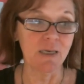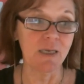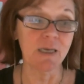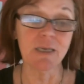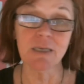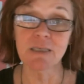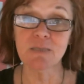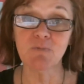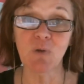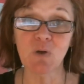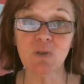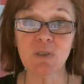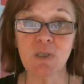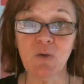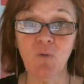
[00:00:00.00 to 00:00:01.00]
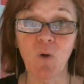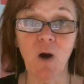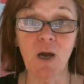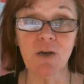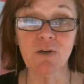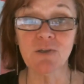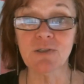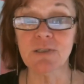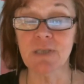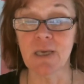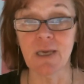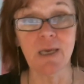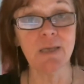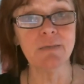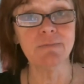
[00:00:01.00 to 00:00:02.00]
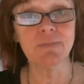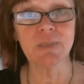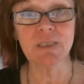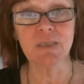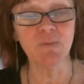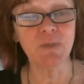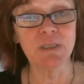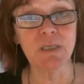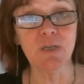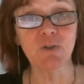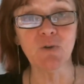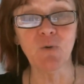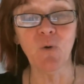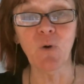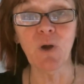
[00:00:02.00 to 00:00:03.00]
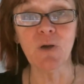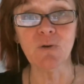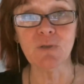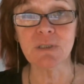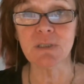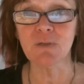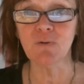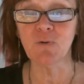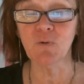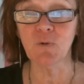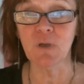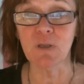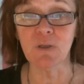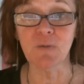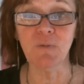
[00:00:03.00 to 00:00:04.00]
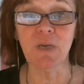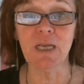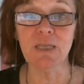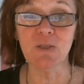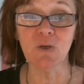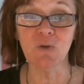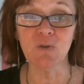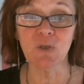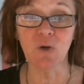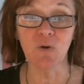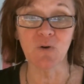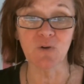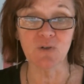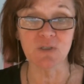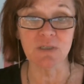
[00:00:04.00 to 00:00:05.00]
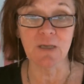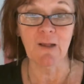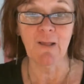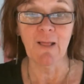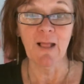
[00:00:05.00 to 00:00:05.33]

It is mostly waters and some essential oils to eliminate those odors.